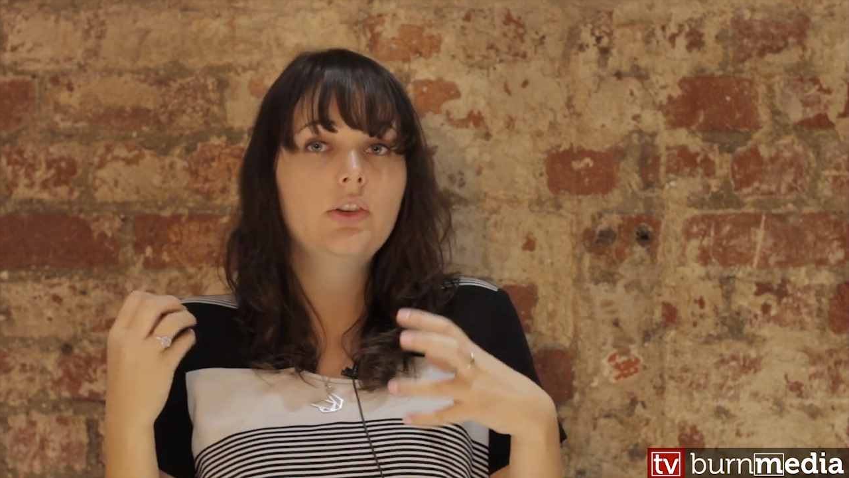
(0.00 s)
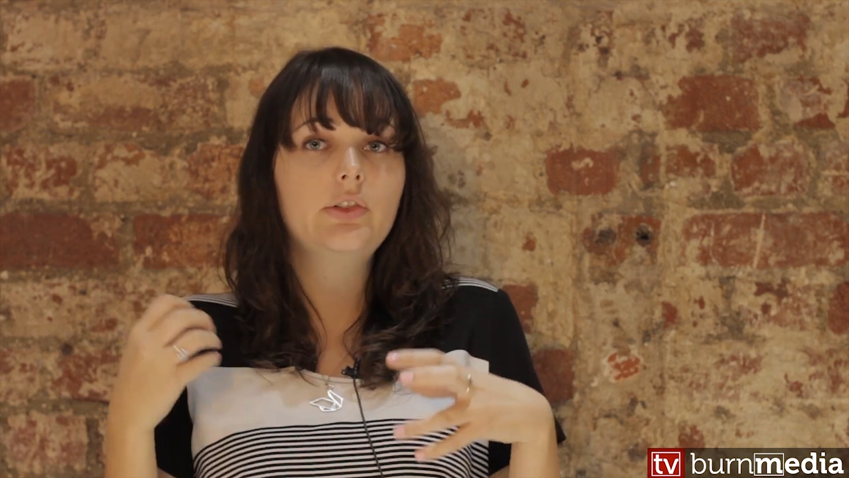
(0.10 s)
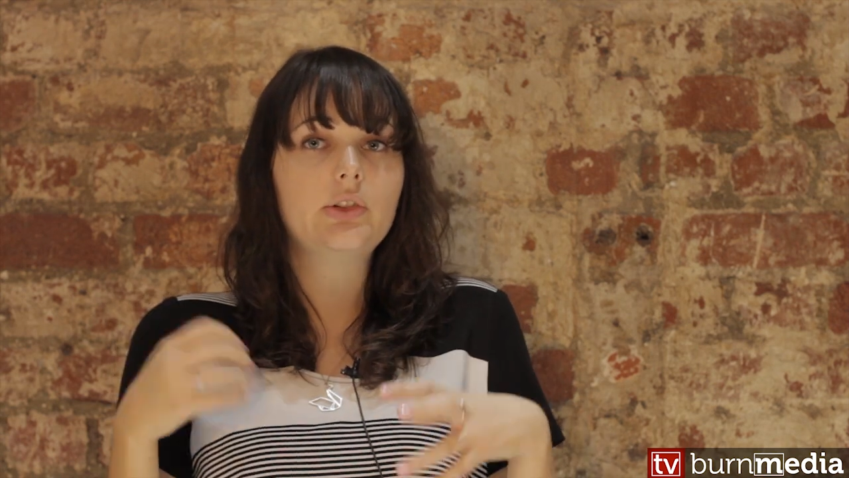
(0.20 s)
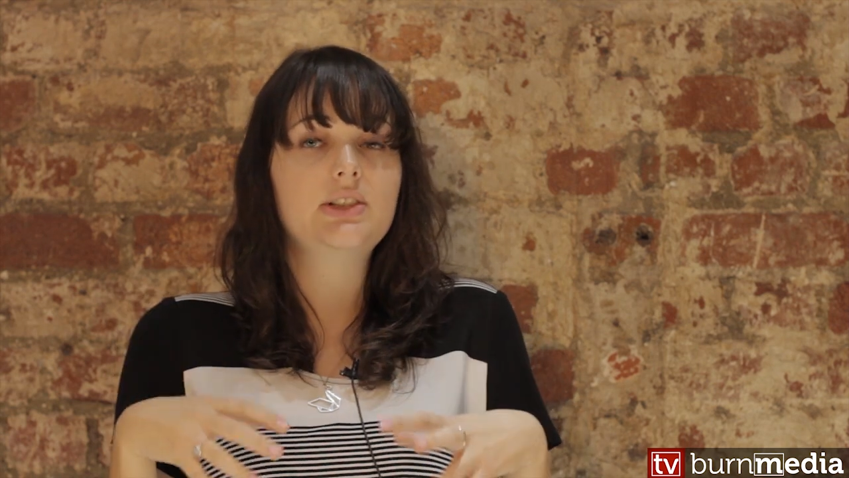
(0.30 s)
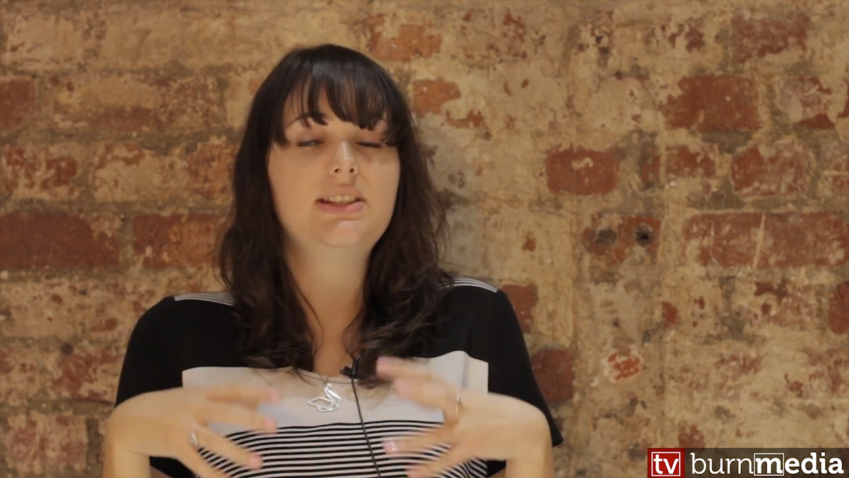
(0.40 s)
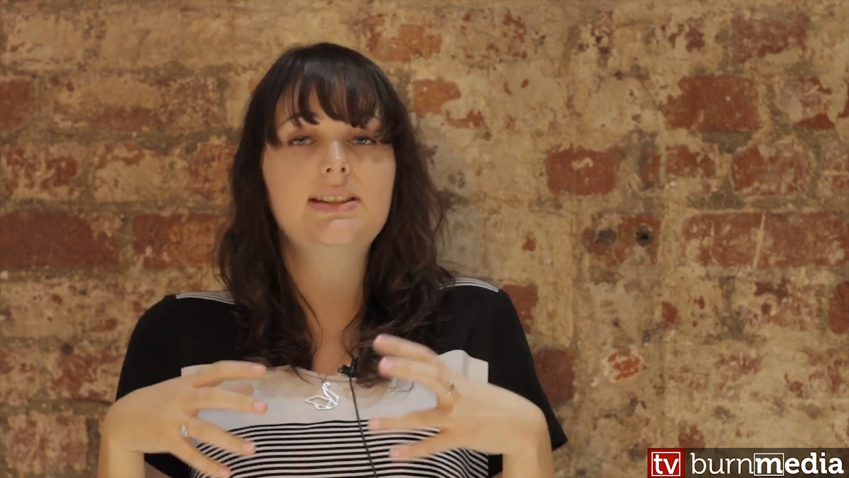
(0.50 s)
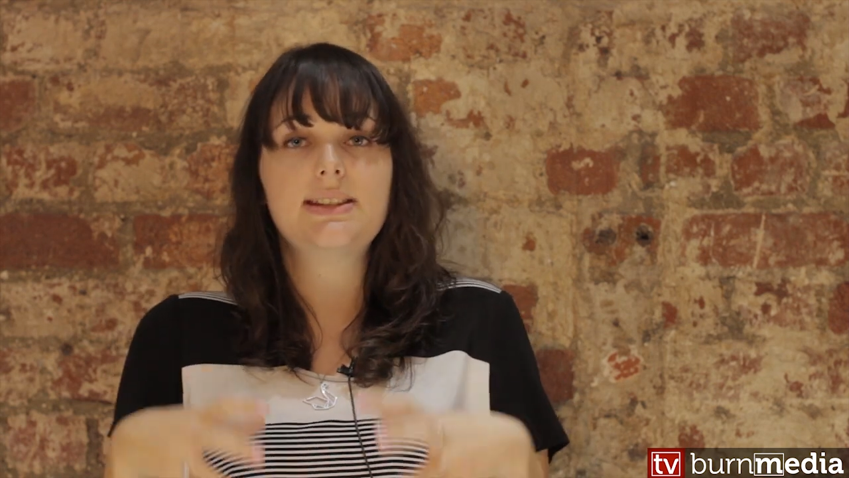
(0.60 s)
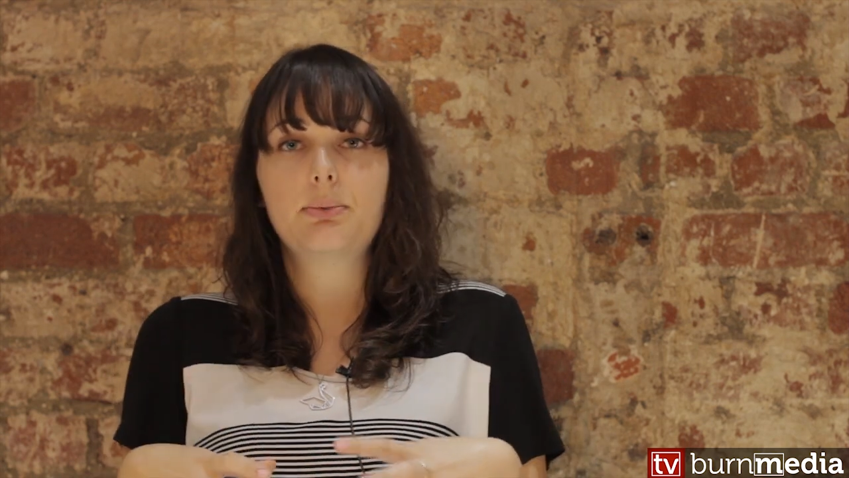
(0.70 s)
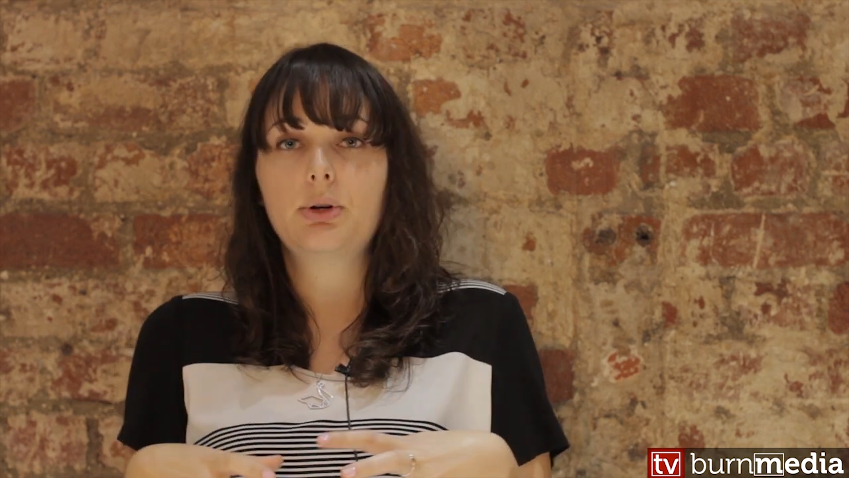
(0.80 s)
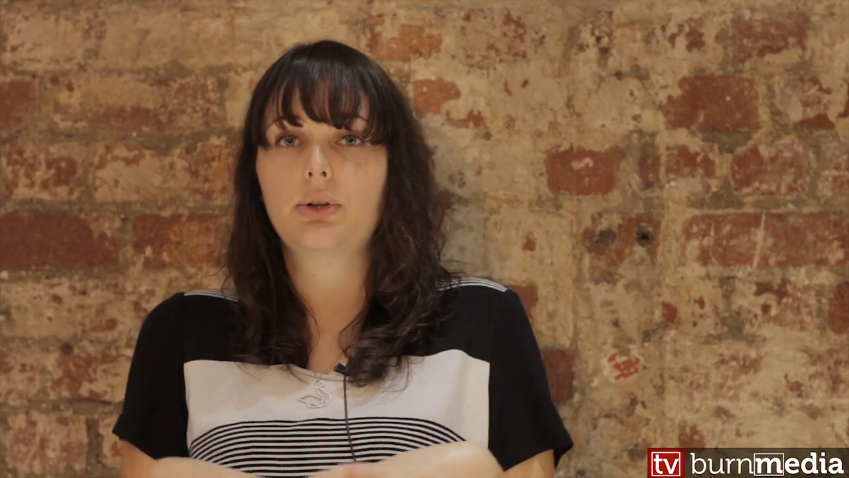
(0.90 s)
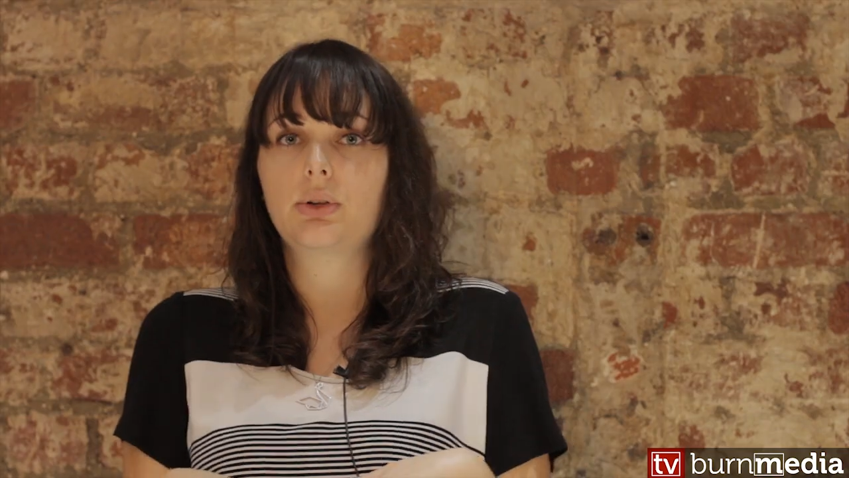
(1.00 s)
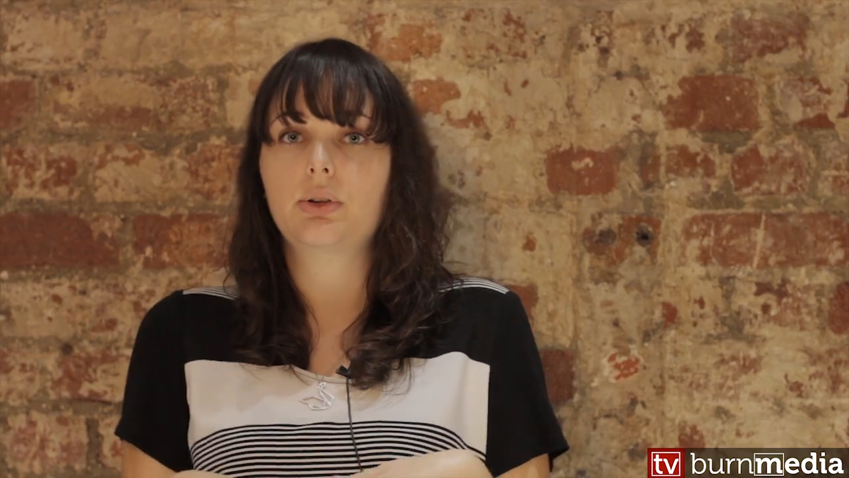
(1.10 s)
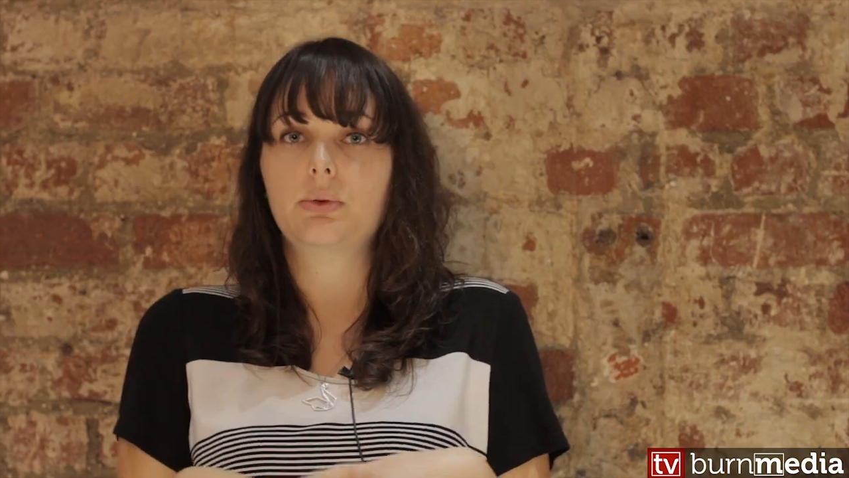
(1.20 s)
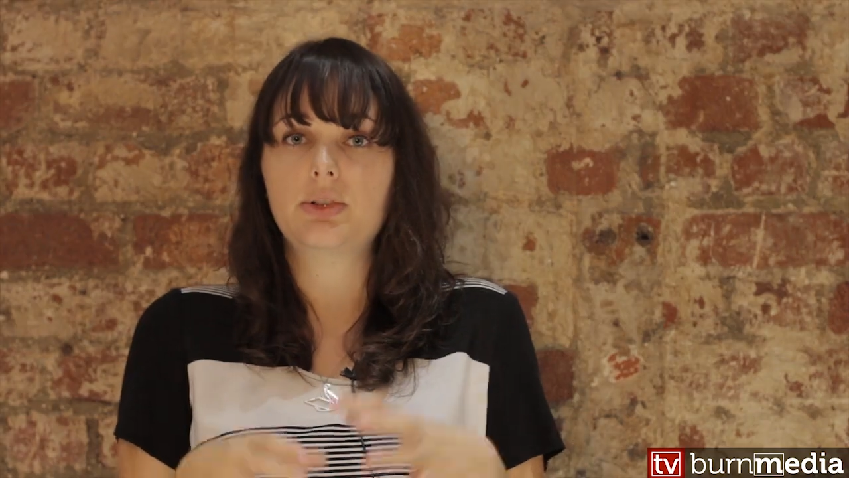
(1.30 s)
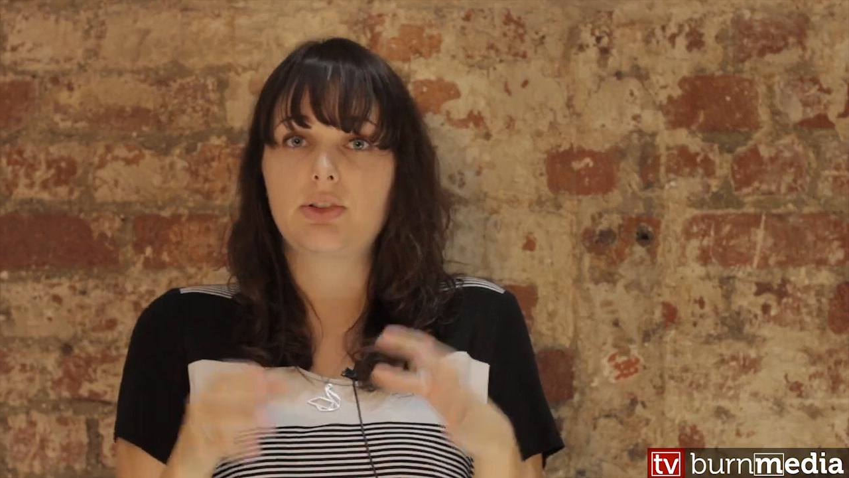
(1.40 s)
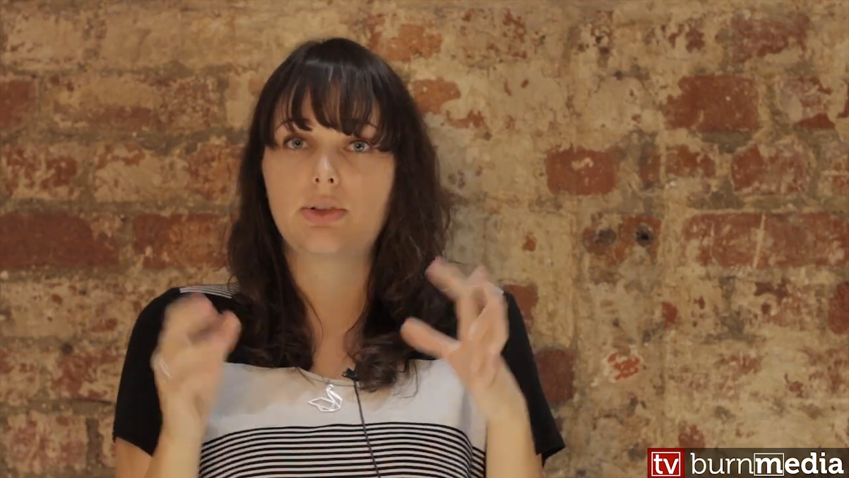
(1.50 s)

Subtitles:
So to set this up on Google, which